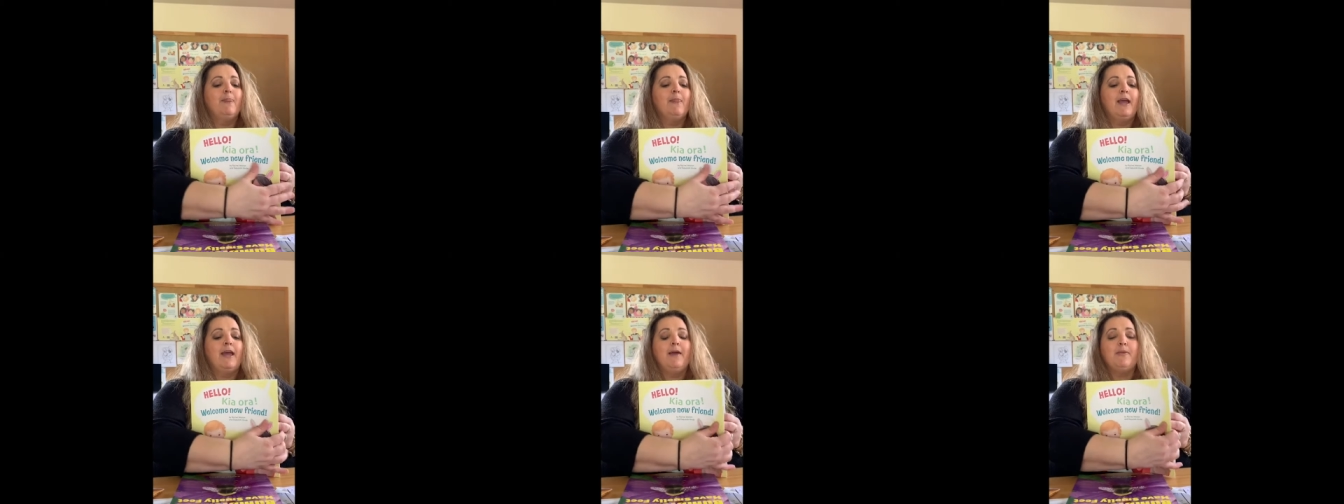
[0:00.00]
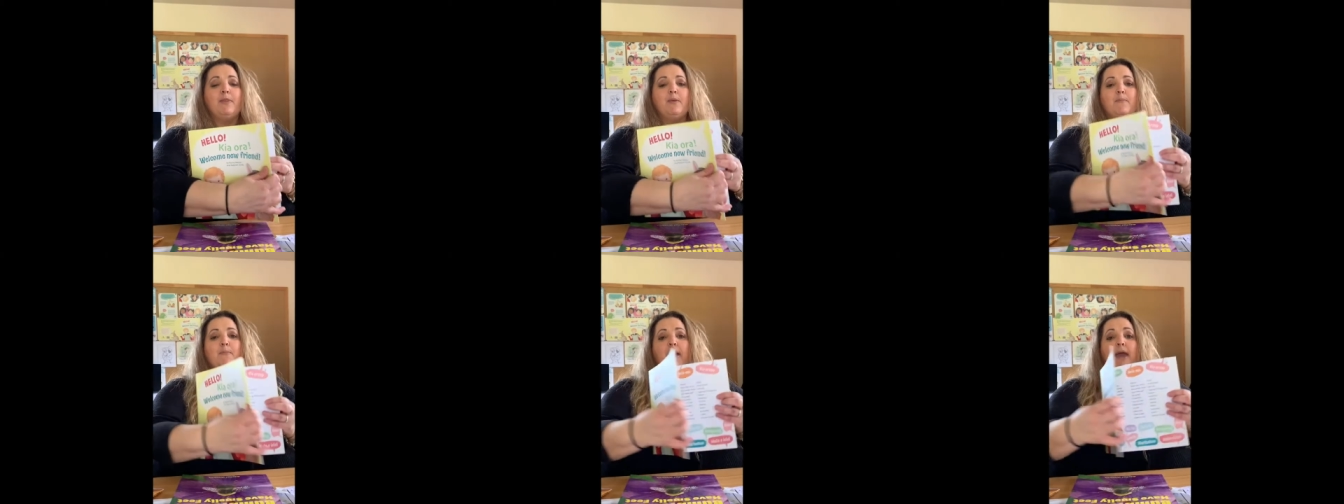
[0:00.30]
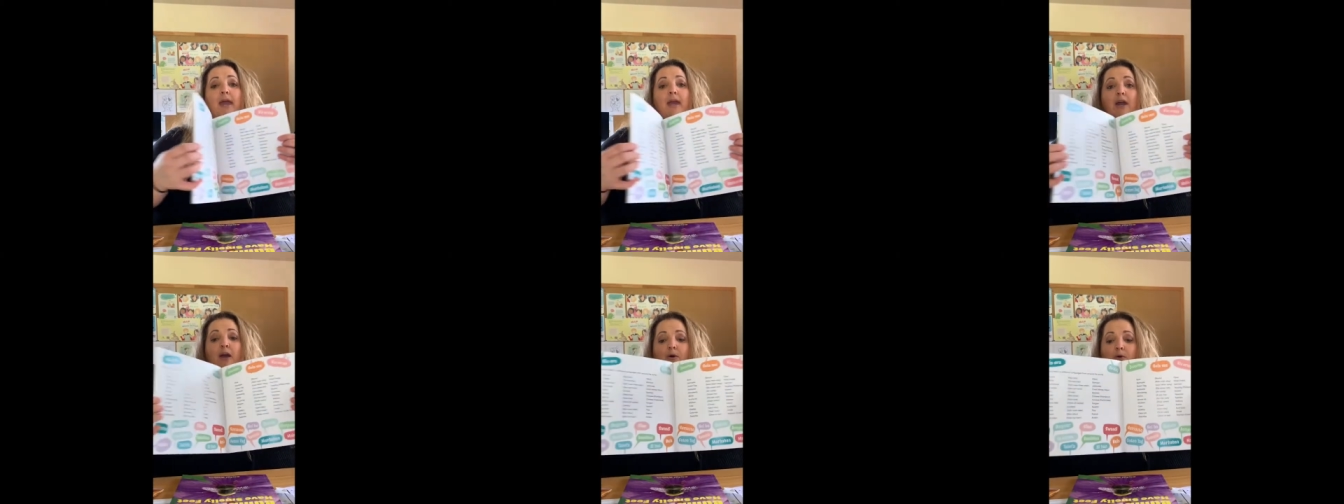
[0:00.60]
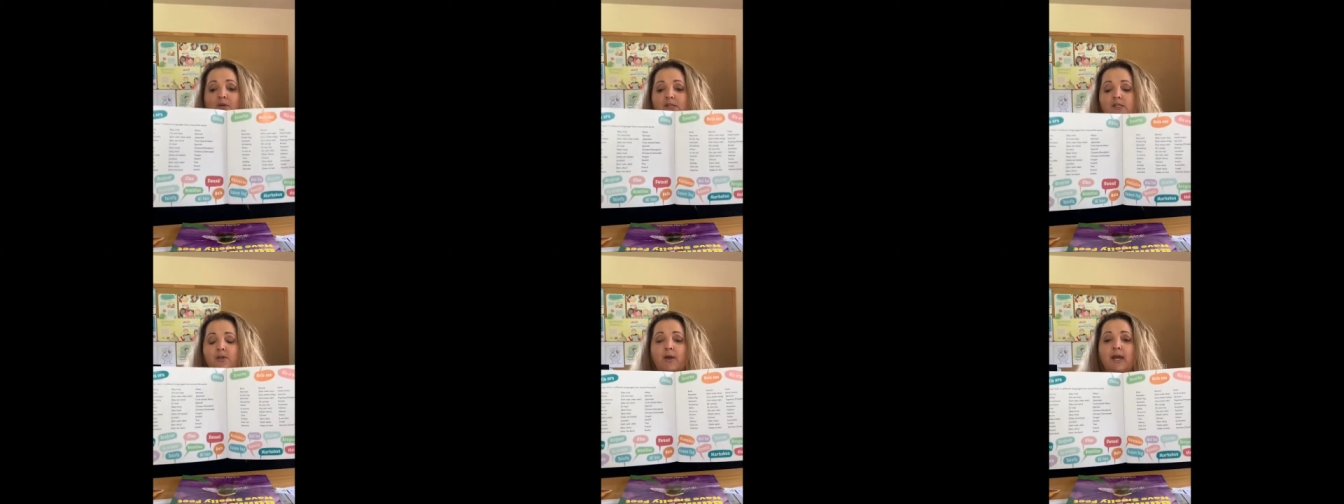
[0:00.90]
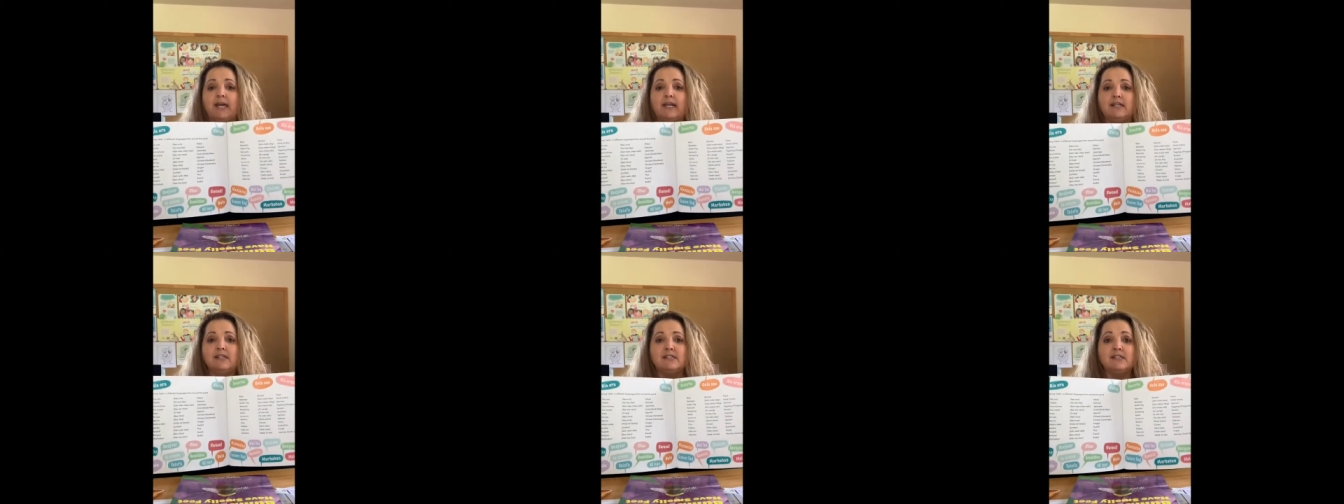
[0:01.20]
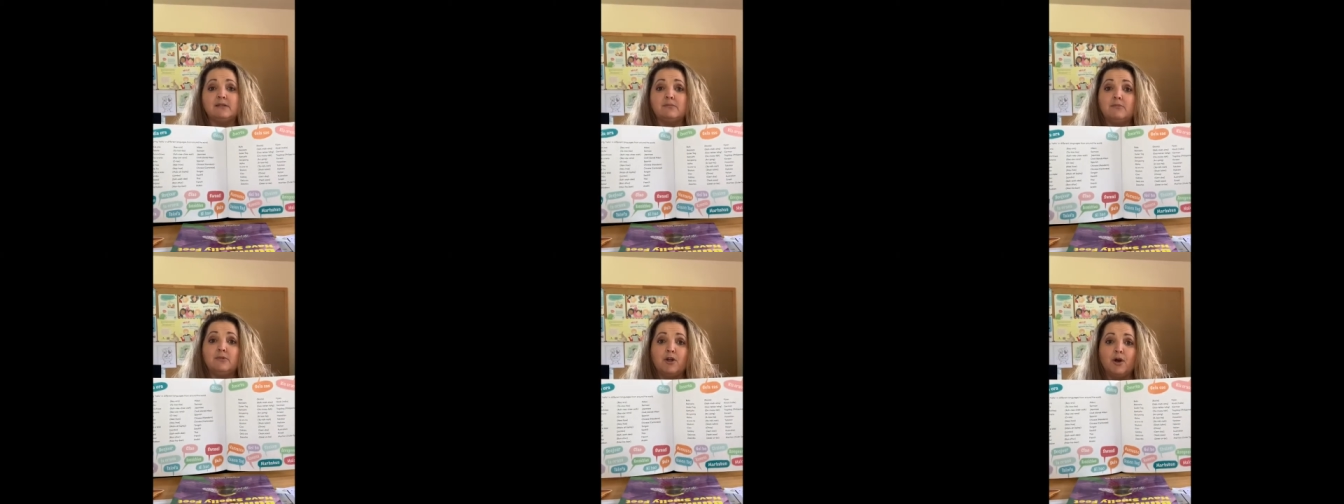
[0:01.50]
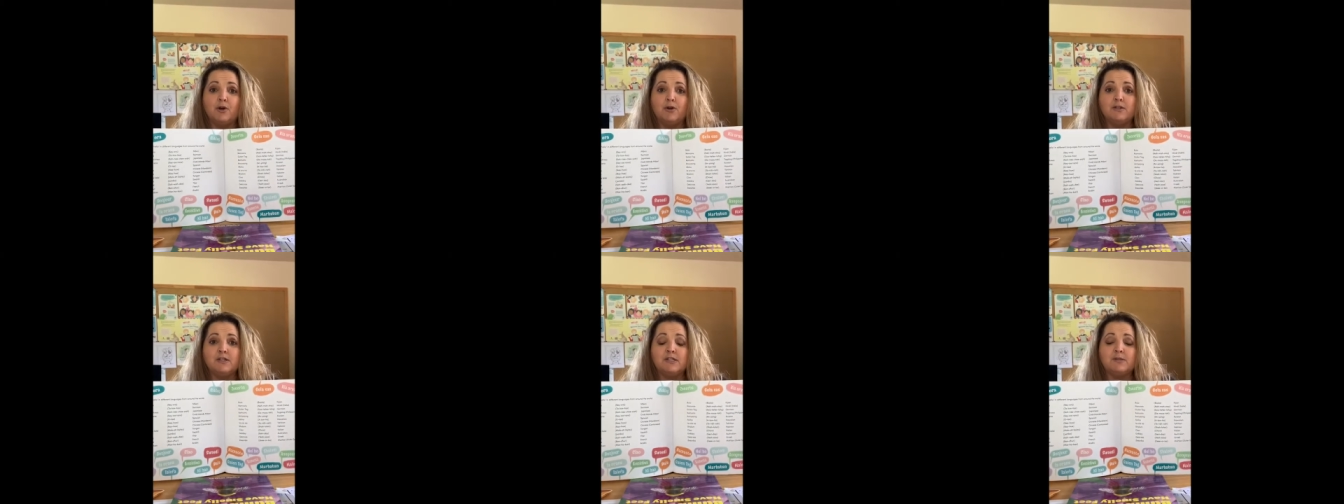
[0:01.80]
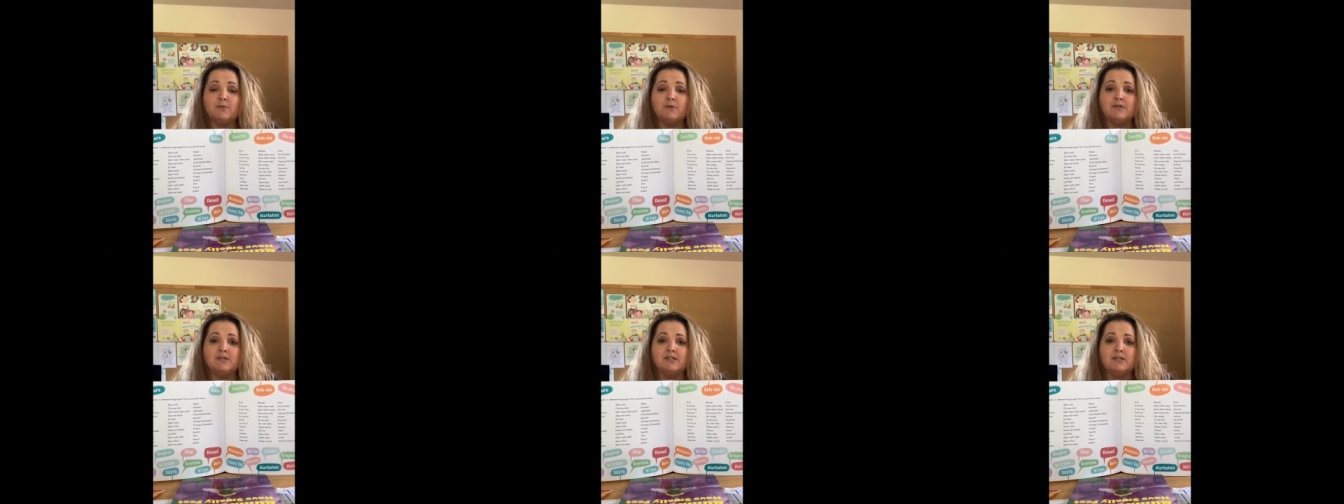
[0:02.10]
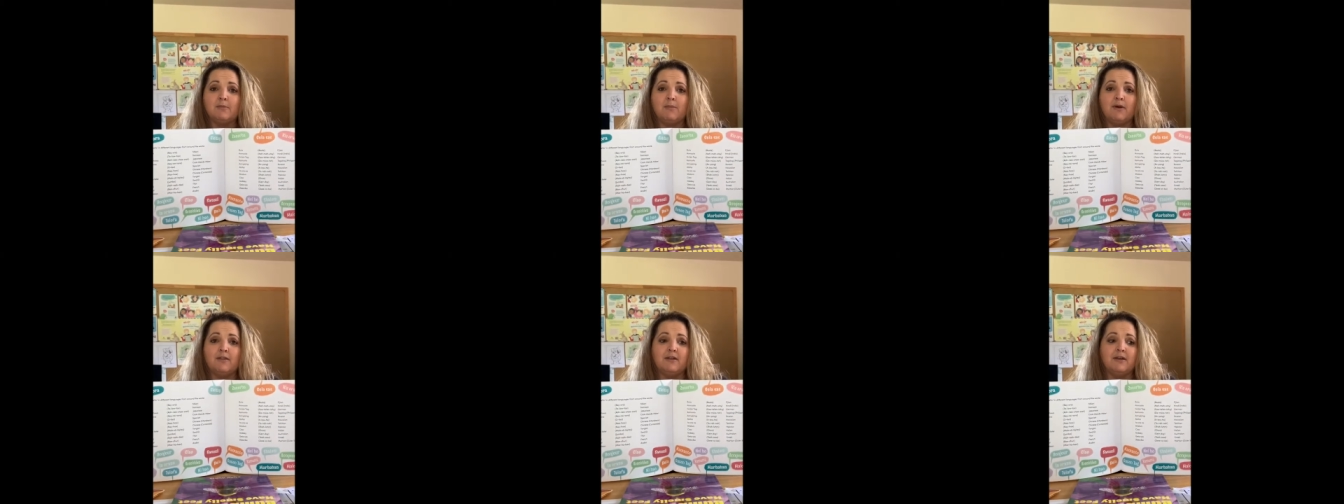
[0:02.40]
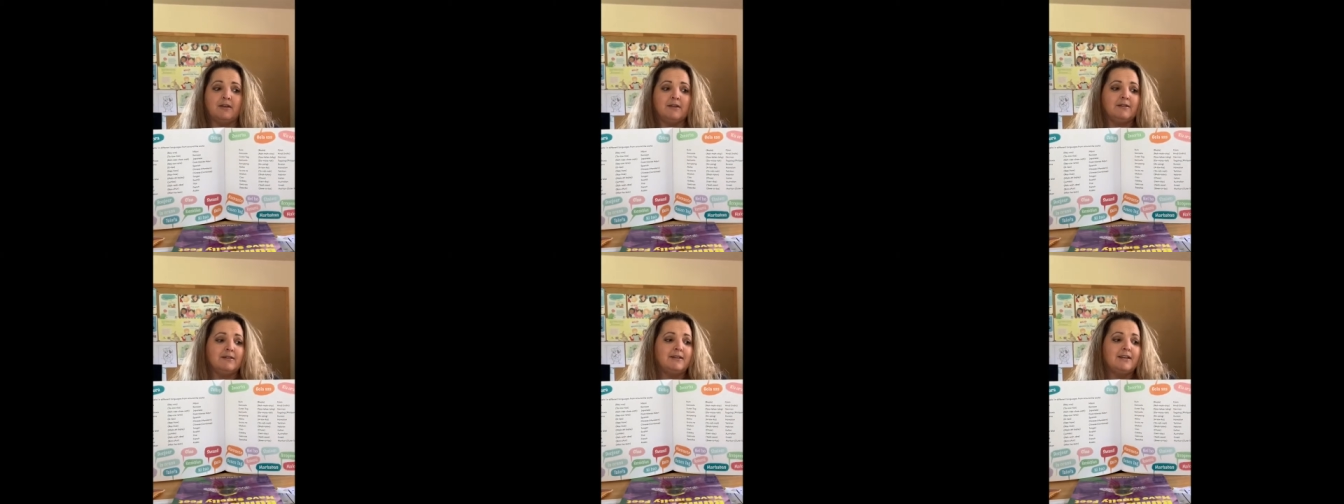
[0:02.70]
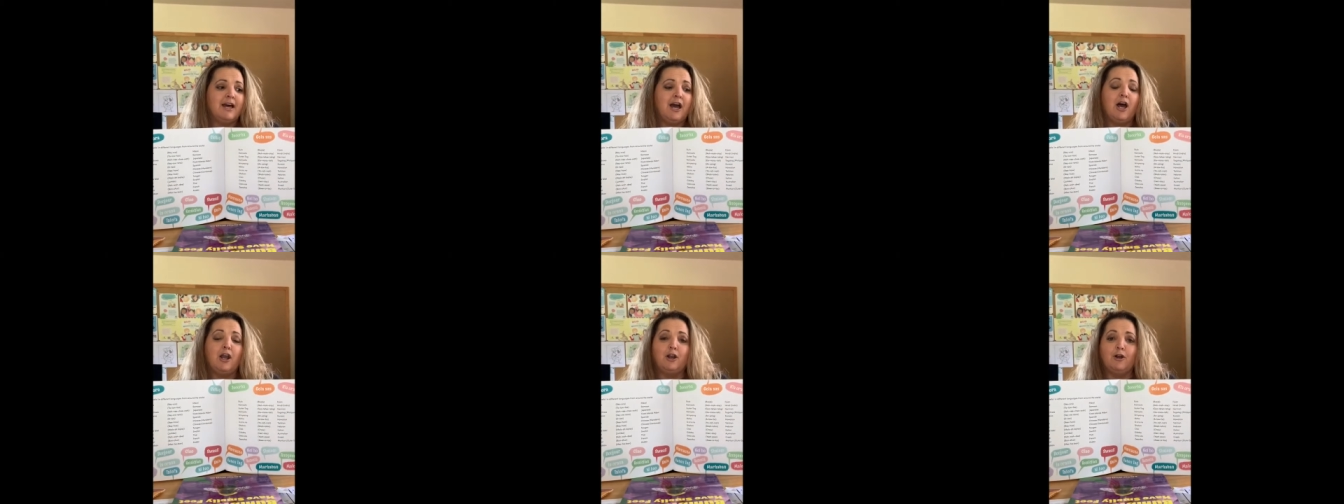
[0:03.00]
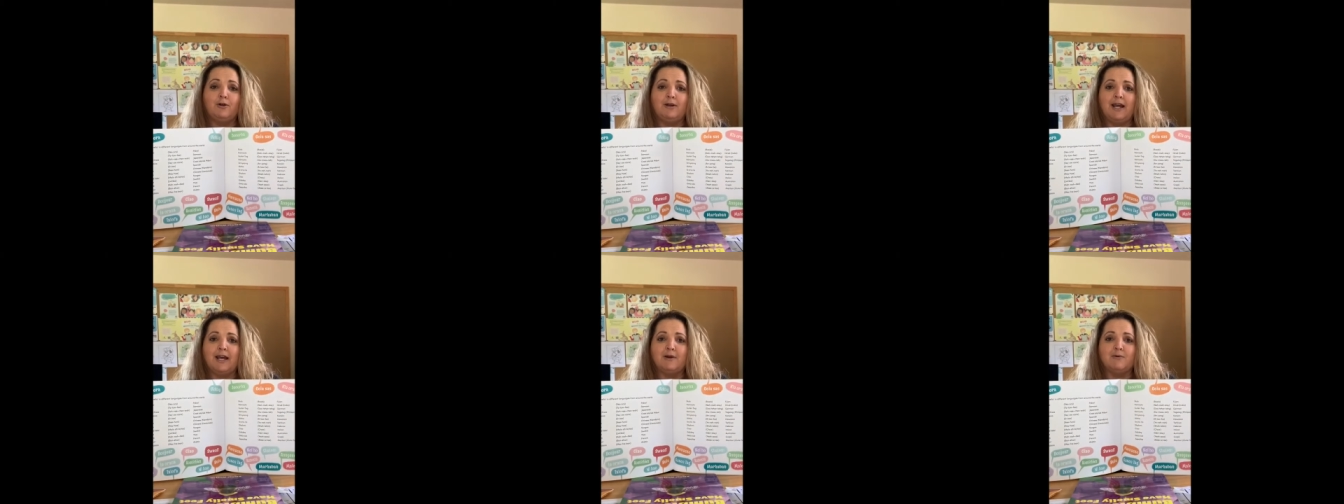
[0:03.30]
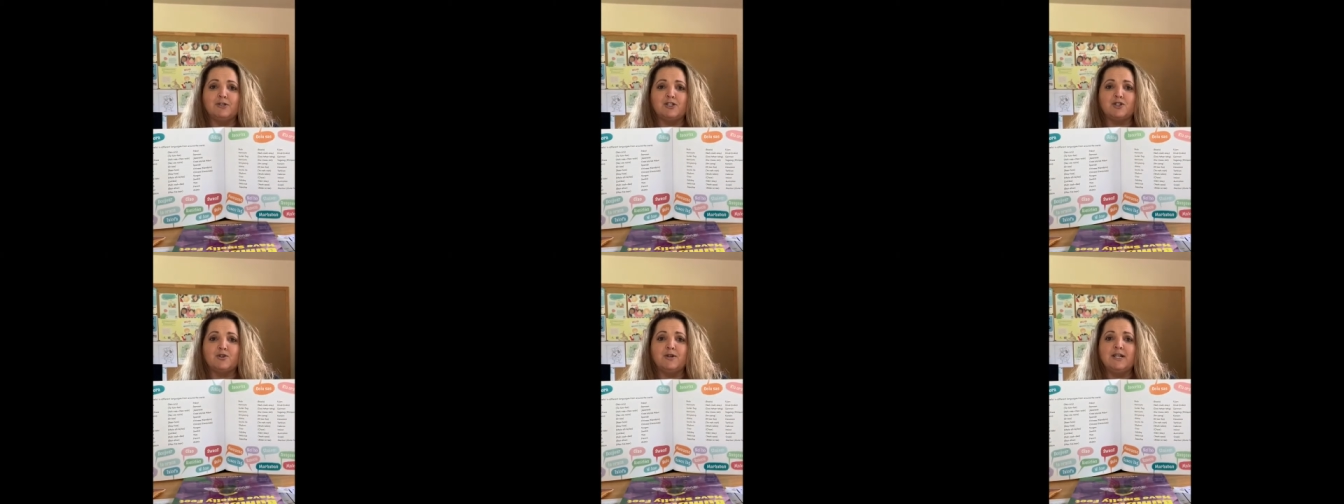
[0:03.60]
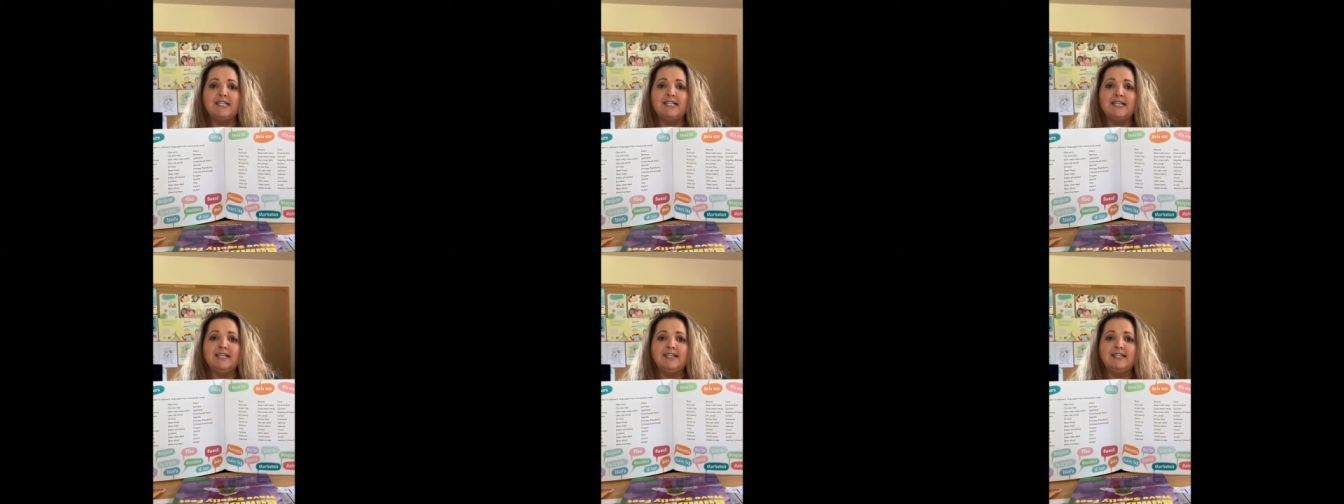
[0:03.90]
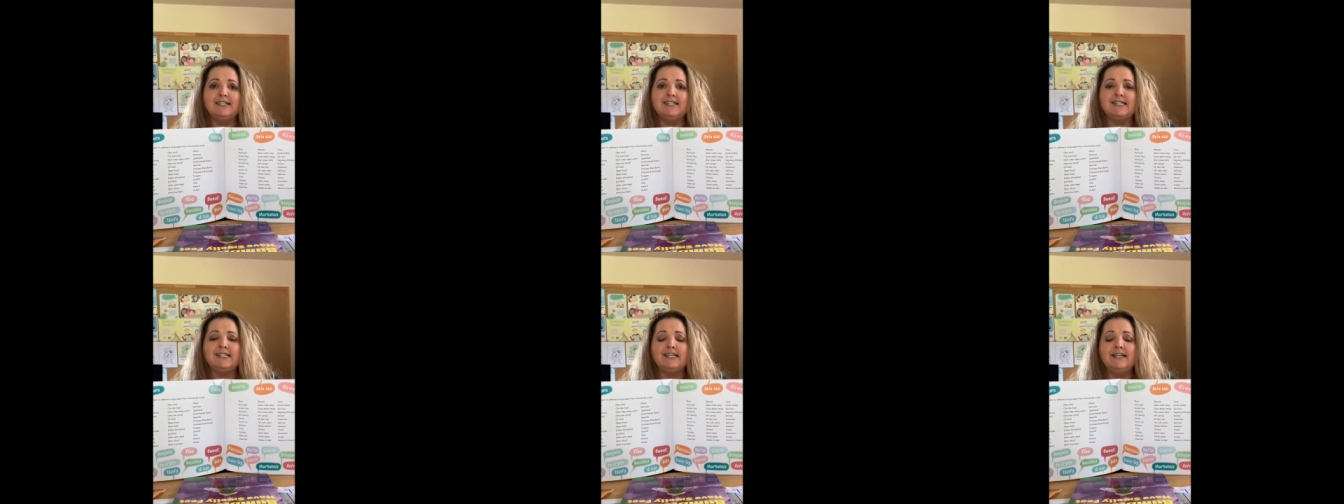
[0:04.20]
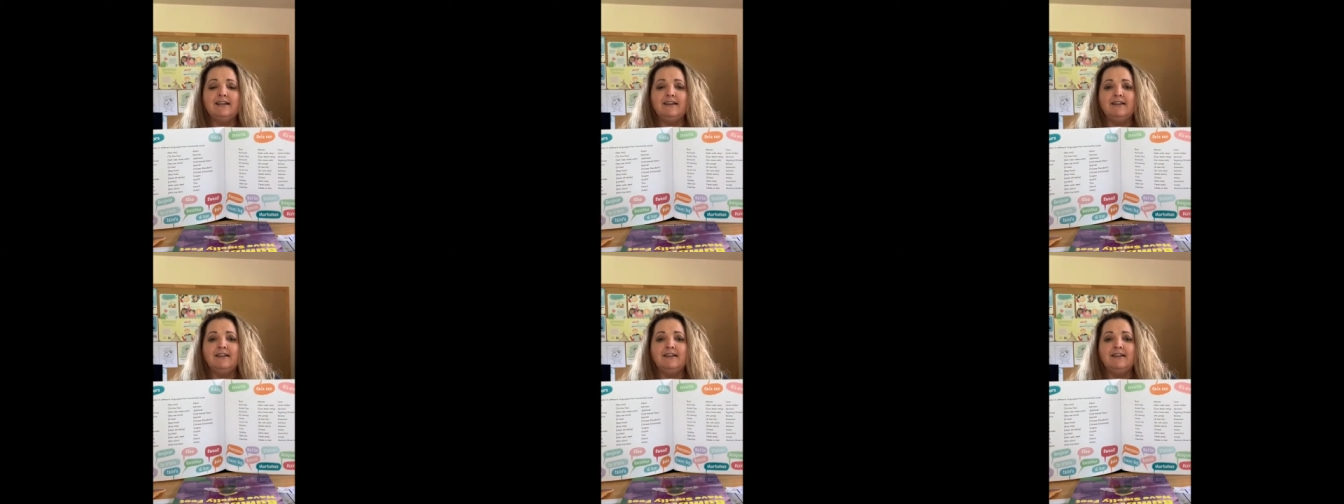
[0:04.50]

At the back, I also added some notes with some other hello language greetings,